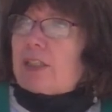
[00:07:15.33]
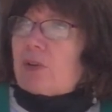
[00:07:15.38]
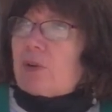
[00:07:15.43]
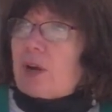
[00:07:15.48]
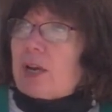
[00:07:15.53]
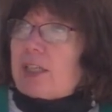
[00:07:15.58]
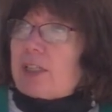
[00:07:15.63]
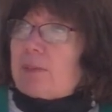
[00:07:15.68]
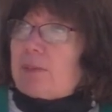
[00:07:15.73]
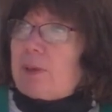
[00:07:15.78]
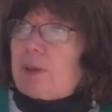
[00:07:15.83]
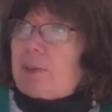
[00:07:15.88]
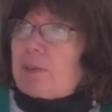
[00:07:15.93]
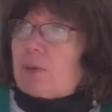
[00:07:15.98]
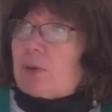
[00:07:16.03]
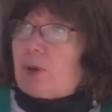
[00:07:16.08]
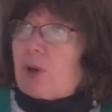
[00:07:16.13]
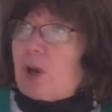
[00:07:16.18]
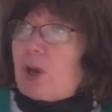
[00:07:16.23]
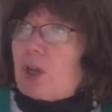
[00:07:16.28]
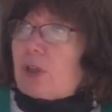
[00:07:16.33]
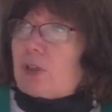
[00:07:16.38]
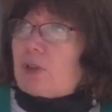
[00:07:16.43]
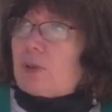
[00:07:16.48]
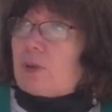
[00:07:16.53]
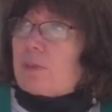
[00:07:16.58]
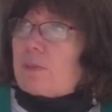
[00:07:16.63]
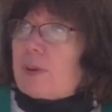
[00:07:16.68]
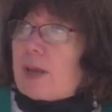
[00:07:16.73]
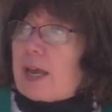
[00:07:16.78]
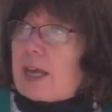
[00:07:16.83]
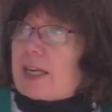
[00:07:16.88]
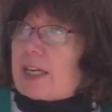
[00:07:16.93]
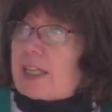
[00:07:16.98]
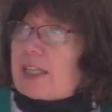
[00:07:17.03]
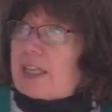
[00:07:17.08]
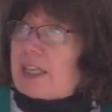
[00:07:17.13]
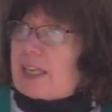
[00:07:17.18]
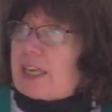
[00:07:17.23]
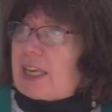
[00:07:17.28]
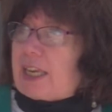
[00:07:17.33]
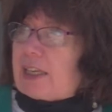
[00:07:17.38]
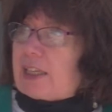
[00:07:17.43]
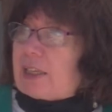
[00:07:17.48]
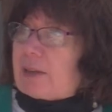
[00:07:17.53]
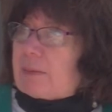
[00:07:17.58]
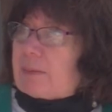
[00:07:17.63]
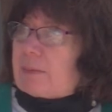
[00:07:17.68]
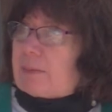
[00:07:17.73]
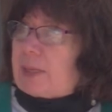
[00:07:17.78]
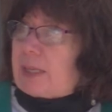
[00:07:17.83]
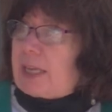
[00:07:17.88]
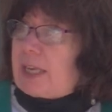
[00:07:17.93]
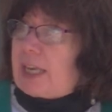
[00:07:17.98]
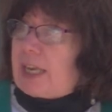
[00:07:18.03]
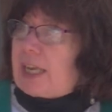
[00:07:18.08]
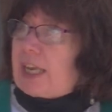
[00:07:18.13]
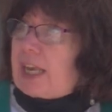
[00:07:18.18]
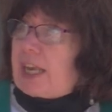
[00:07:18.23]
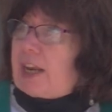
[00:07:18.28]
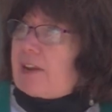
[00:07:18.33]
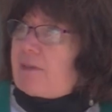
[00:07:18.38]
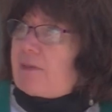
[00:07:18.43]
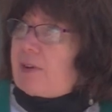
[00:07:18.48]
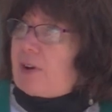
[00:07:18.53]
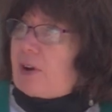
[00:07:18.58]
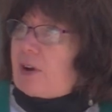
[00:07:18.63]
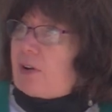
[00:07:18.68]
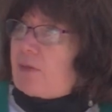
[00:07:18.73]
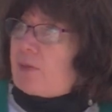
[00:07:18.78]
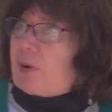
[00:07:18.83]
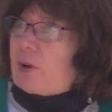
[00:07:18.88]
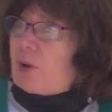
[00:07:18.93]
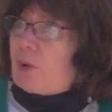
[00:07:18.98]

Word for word: Christ's people, are called to embody the kingdom in a very real